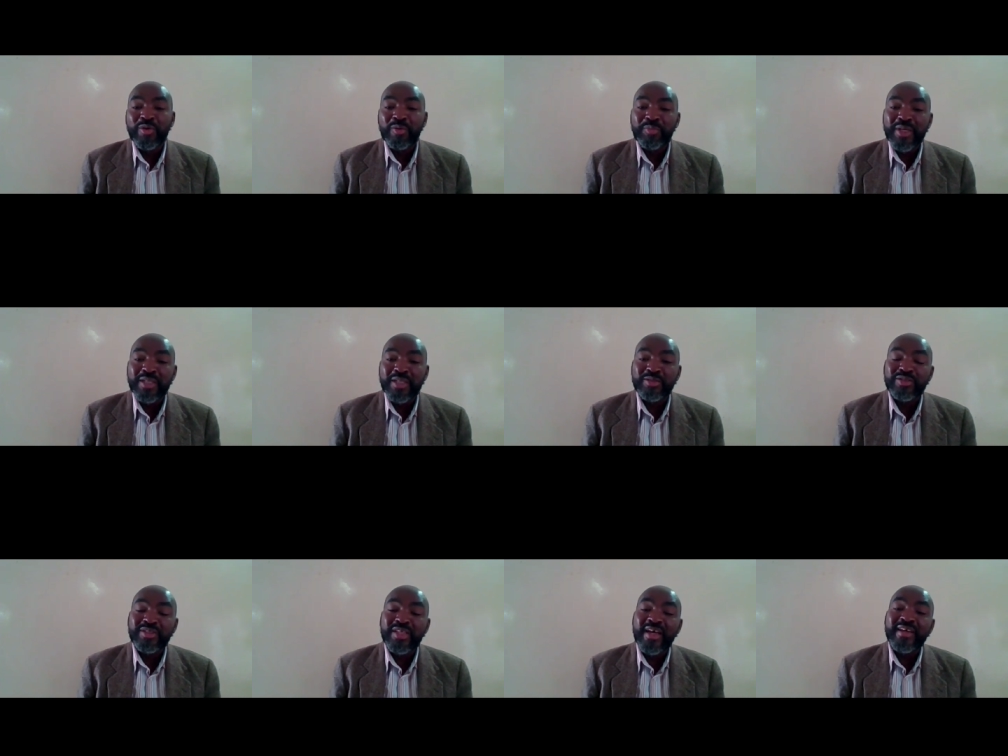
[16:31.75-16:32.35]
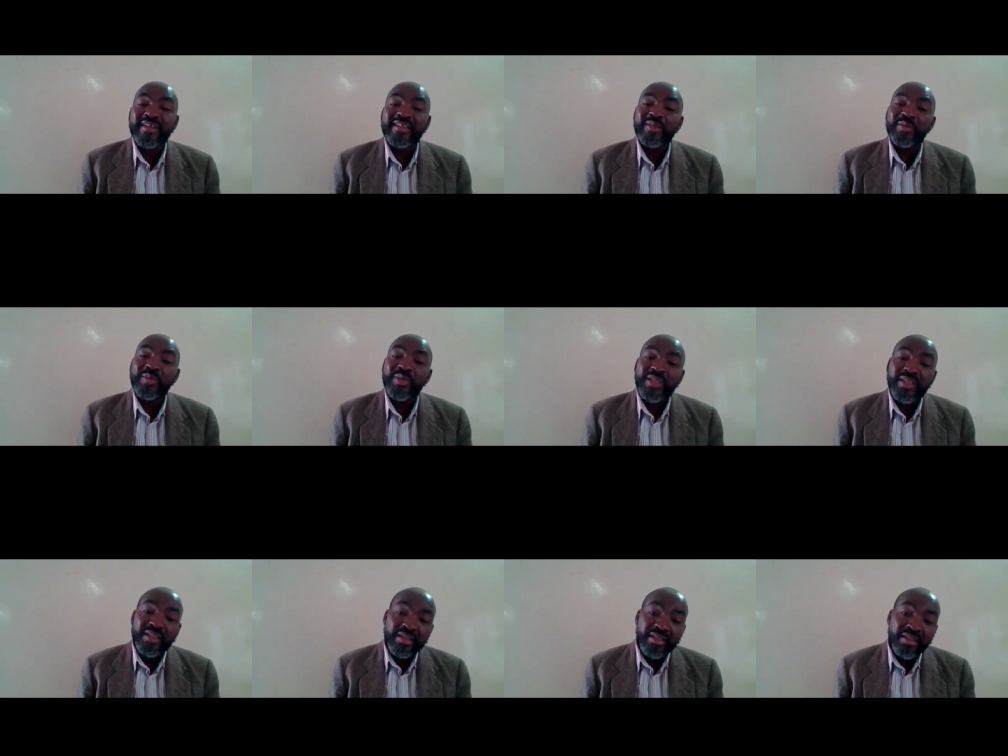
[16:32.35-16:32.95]
proper society
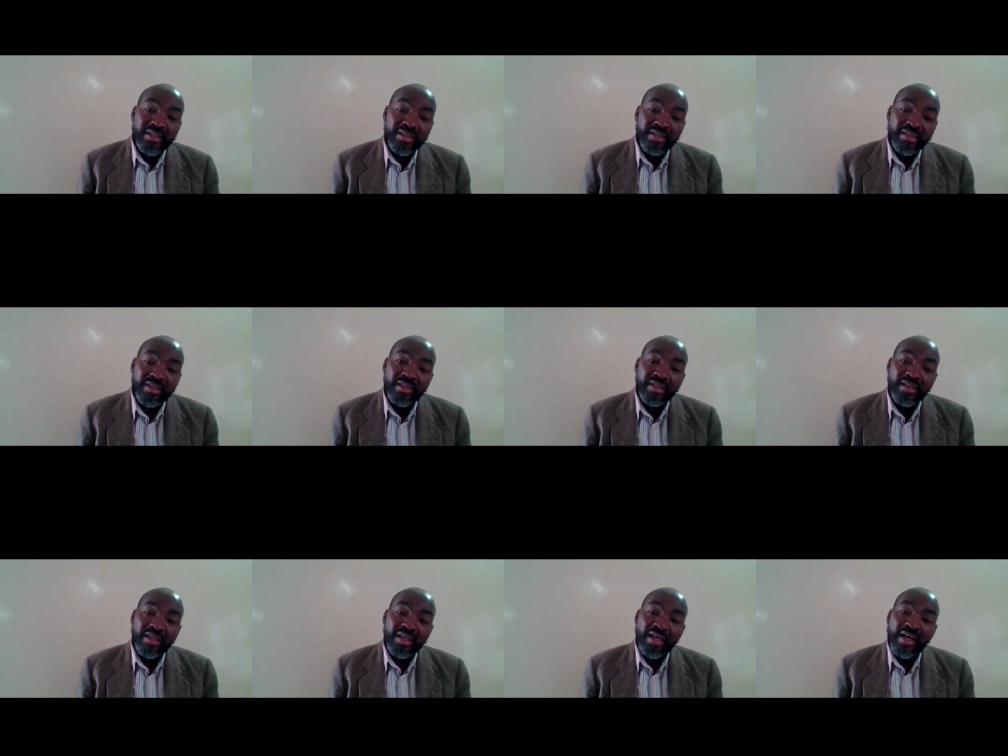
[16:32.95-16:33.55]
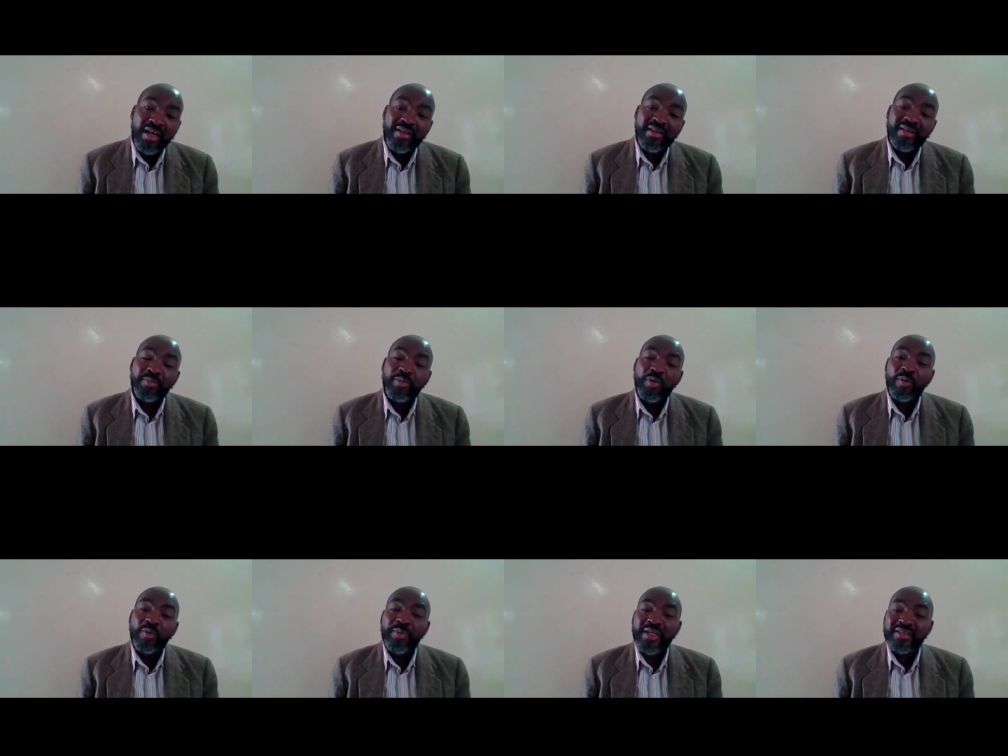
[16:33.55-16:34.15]
way and the
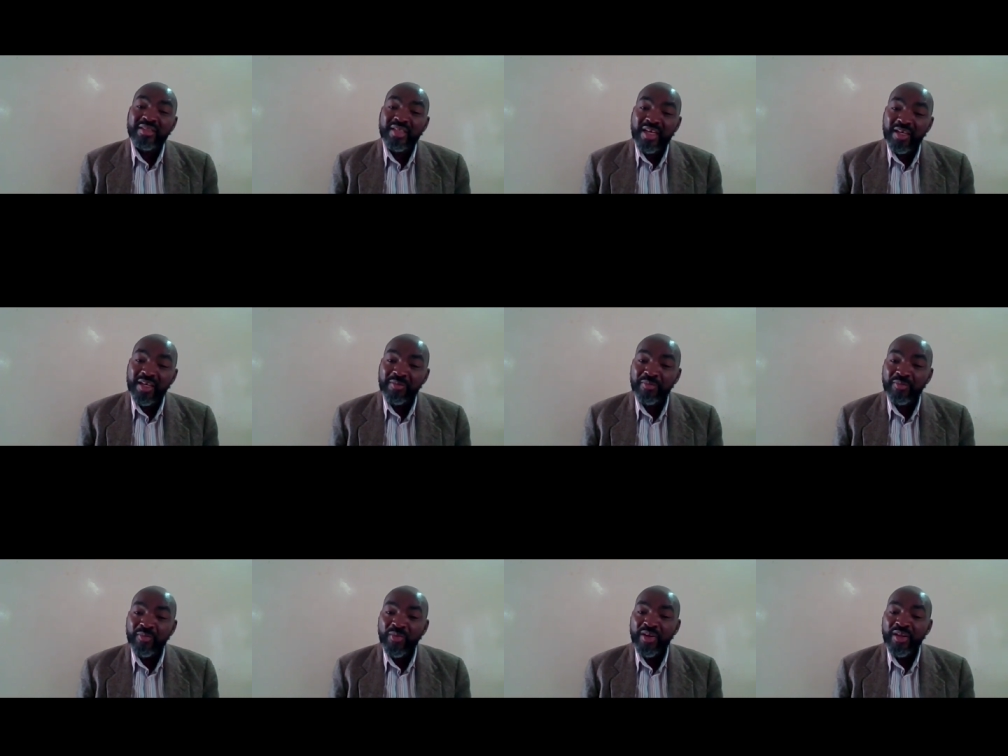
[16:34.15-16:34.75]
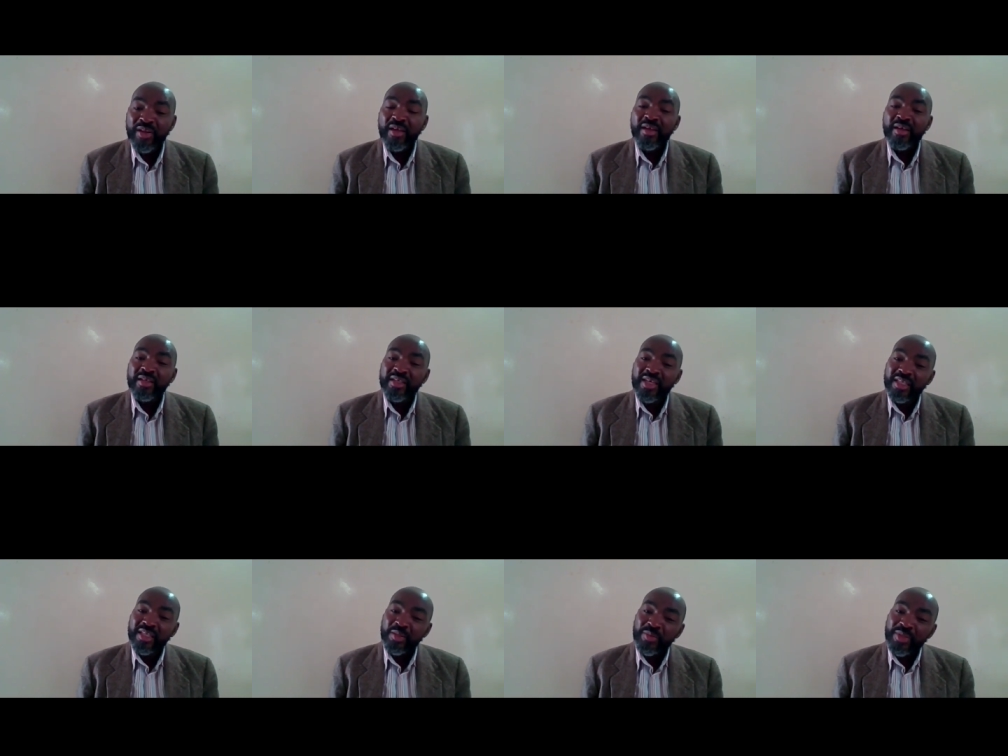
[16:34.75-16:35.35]
proper time.
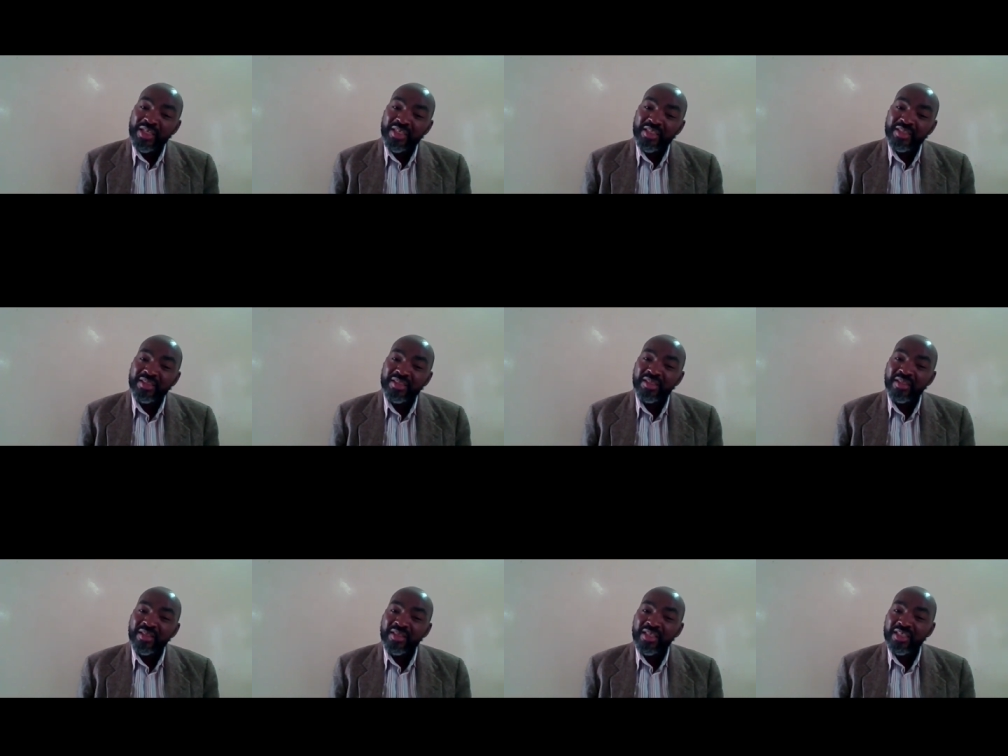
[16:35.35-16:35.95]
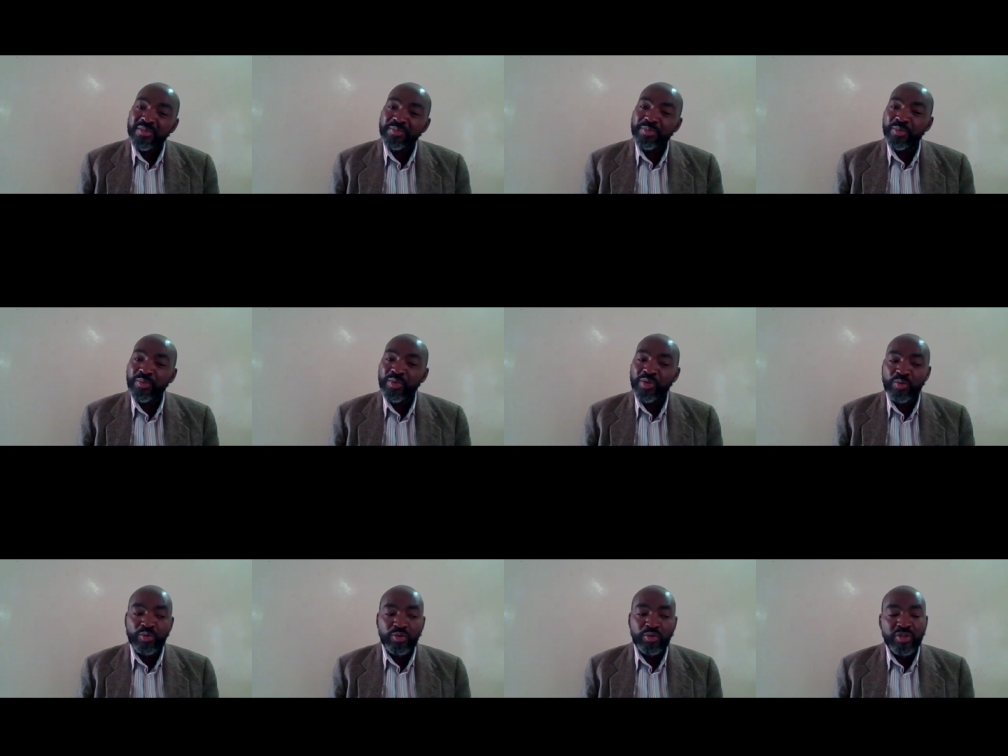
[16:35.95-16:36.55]
In other words, this
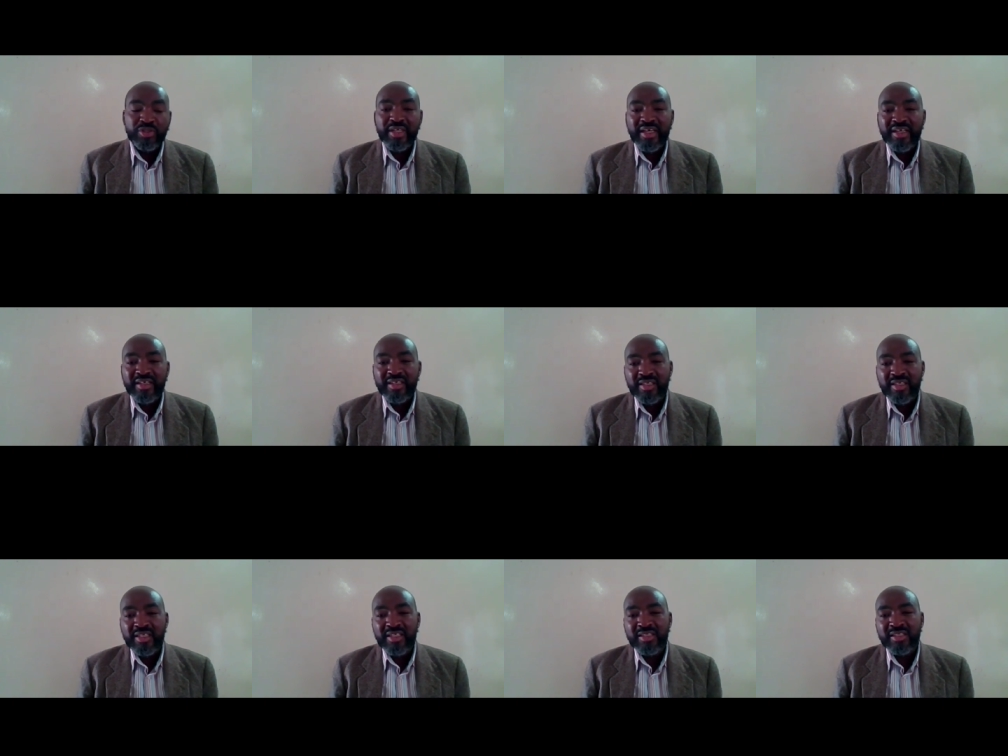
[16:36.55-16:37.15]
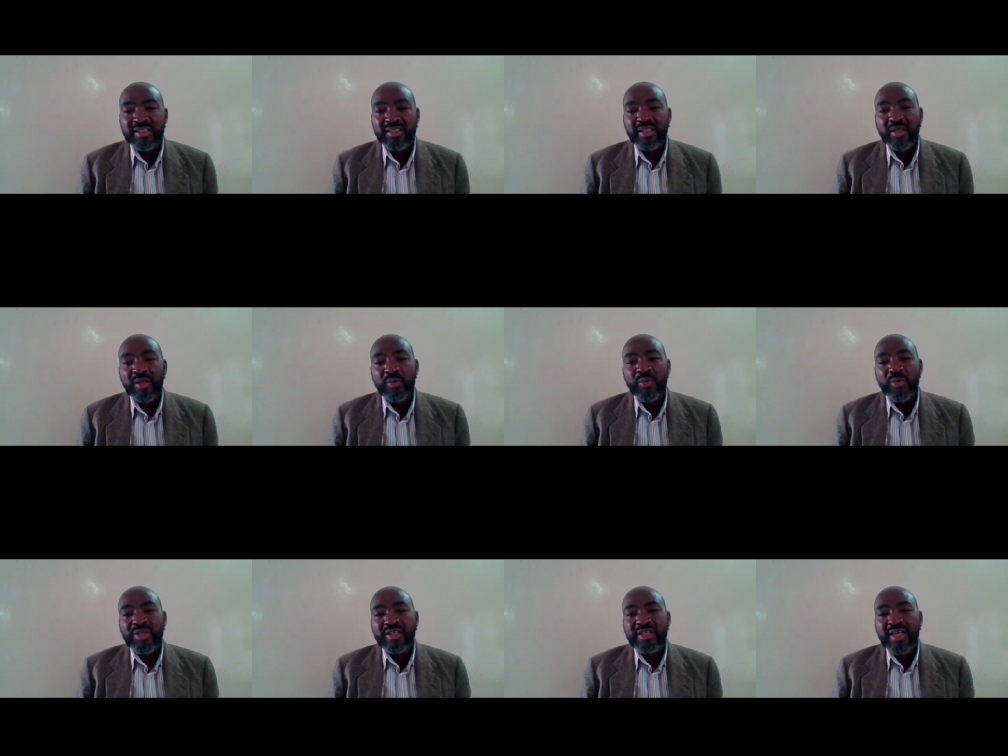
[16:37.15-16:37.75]
we could not add this
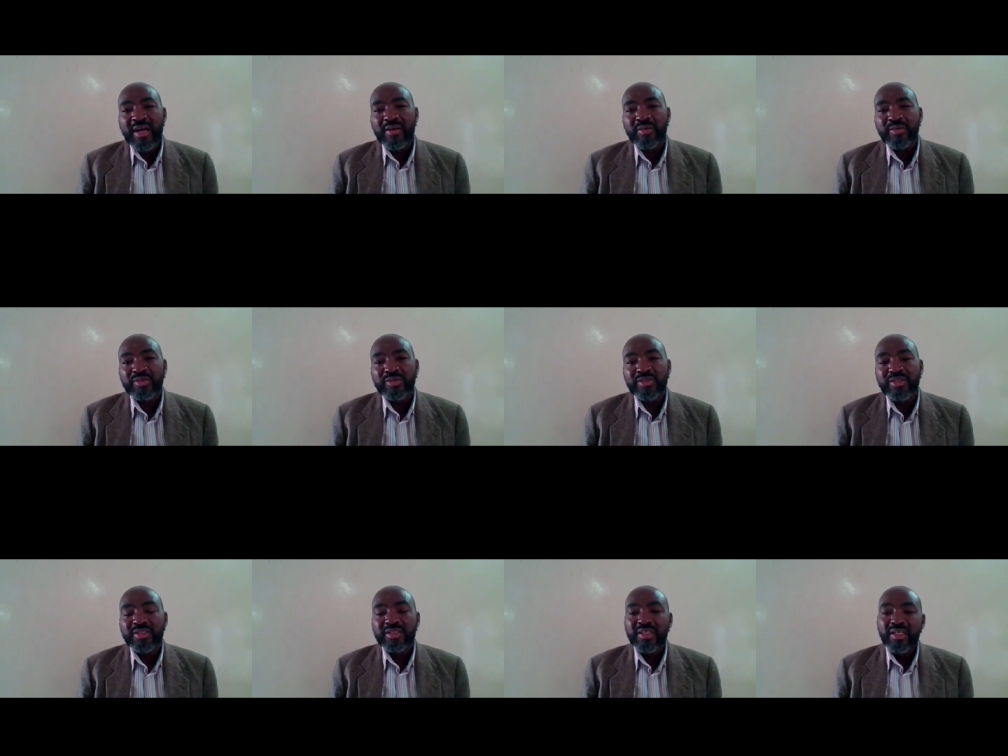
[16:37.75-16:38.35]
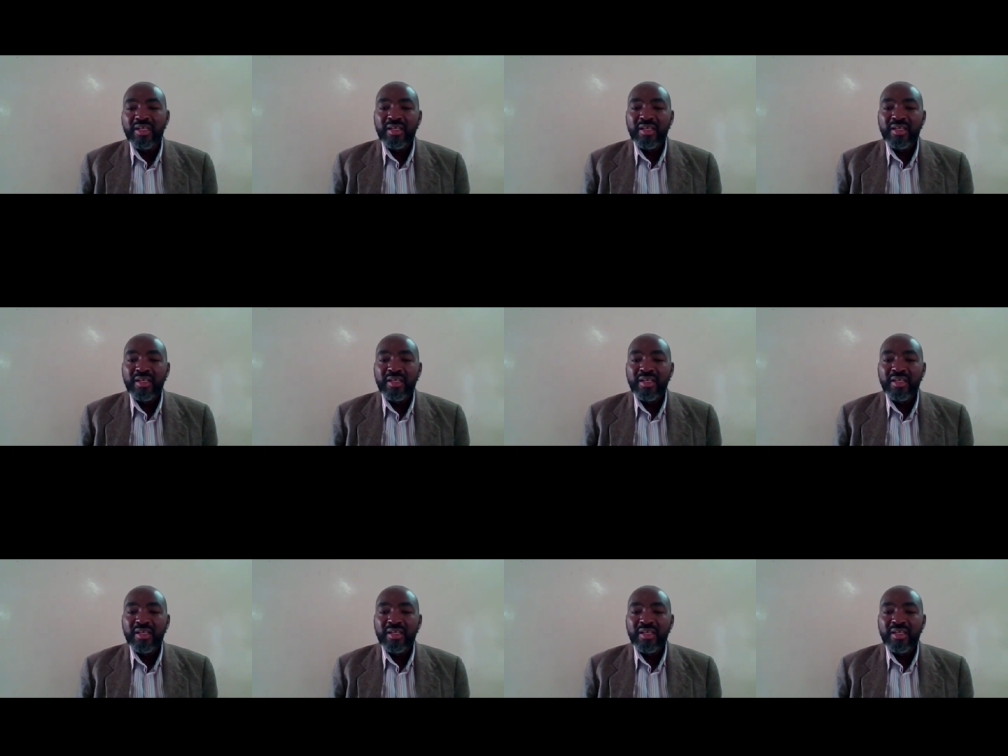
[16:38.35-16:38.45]
without